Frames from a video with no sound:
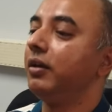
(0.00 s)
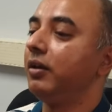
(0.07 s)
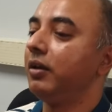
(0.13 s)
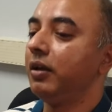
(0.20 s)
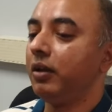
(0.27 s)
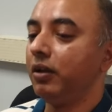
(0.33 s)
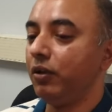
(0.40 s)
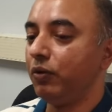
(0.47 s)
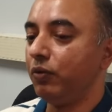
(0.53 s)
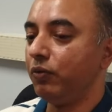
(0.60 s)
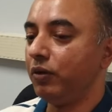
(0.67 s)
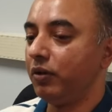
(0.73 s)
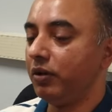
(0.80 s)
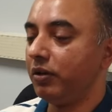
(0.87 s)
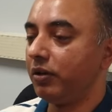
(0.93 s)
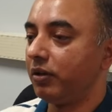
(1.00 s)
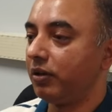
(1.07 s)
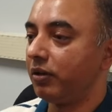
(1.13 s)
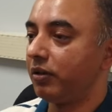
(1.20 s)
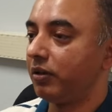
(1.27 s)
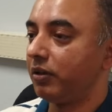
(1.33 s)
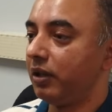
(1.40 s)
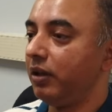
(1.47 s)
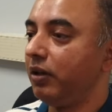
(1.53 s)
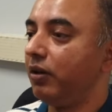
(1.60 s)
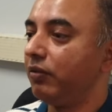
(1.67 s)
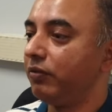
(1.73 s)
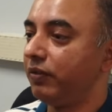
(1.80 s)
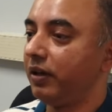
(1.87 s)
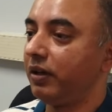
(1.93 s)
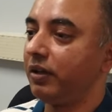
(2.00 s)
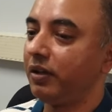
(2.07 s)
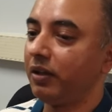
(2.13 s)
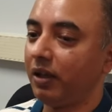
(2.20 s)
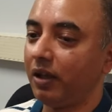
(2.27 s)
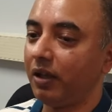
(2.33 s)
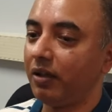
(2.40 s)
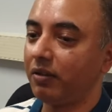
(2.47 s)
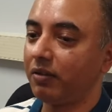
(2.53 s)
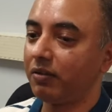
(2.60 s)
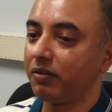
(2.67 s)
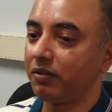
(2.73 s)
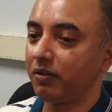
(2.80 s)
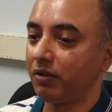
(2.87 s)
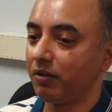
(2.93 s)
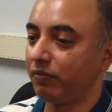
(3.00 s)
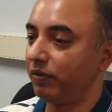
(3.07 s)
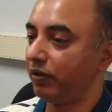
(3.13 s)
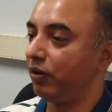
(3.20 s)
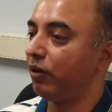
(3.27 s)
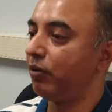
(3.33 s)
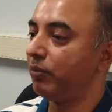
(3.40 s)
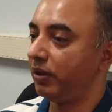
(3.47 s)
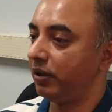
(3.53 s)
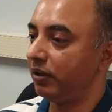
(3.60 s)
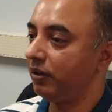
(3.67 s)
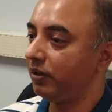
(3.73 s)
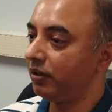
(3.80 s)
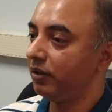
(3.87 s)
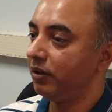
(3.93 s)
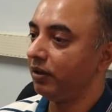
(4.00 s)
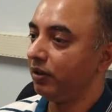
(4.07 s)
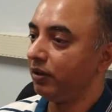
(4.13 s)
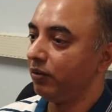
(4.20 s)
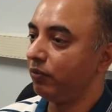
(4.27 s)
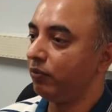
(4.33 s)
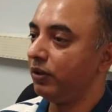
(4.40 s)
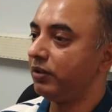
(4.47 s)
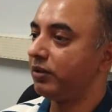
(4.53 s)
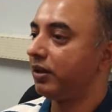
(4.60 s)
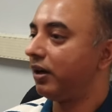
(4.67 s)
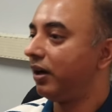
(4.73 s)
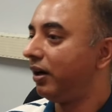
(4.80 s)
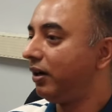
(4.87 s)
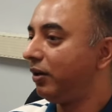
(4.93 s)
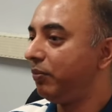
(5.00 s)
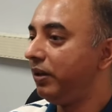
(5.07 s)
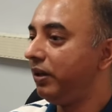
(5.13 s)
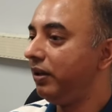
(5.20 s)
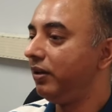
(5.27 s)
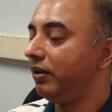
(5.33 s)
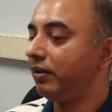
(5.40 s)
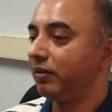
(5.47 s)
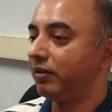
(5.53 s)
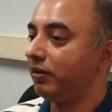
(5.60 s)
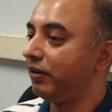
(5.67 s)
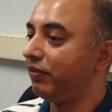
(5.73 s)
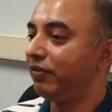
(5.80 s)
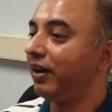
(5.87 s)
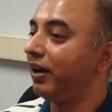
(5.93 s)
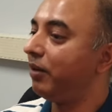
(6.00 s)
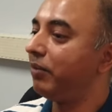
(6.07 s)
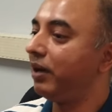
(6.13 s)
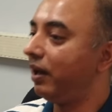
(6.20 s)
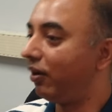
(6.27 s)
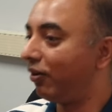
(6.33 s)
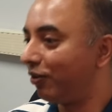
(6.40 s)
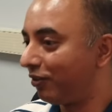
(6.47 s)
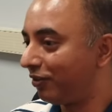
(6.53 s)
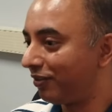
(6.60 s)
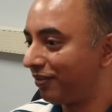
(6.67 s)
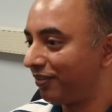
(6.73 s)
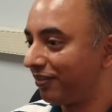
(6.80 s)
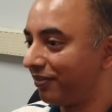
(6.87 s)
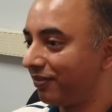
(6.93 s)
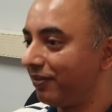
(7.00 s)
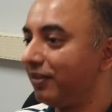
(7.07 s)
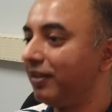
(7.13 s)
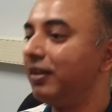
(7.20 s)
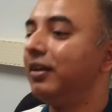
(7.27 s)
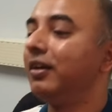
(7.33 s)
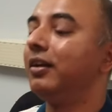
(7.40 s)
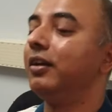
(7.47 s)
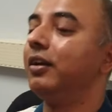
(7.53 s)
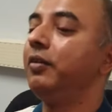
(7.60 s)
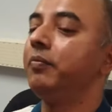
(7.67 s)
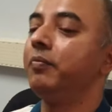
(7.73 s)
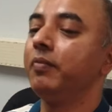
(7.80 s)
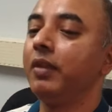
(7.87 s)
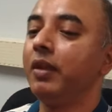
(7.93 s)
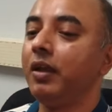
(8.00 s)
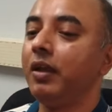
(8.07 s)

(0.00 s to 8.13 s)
Right? You would think of it as a phenomena which can't be defined by laws. Right?